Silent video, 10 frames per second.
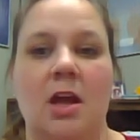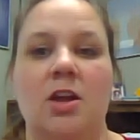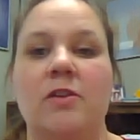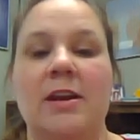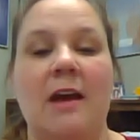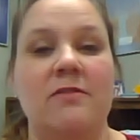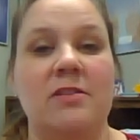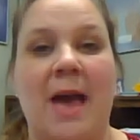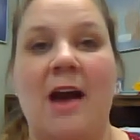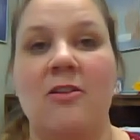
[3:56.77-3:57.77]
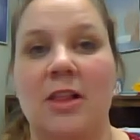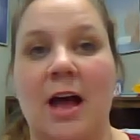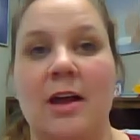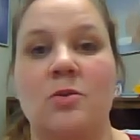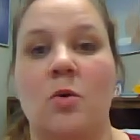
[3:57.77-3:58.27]
You could have them
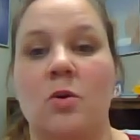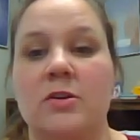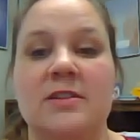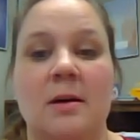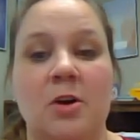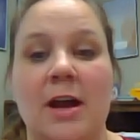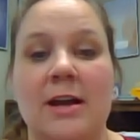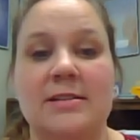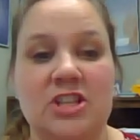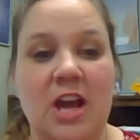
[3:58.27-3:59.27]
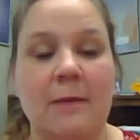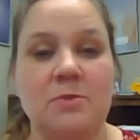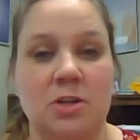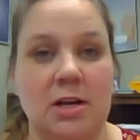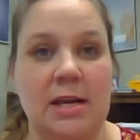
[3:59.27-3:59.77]
outline or summarize the
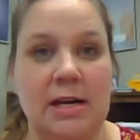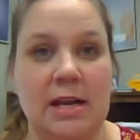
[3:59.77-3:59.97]
chapter in an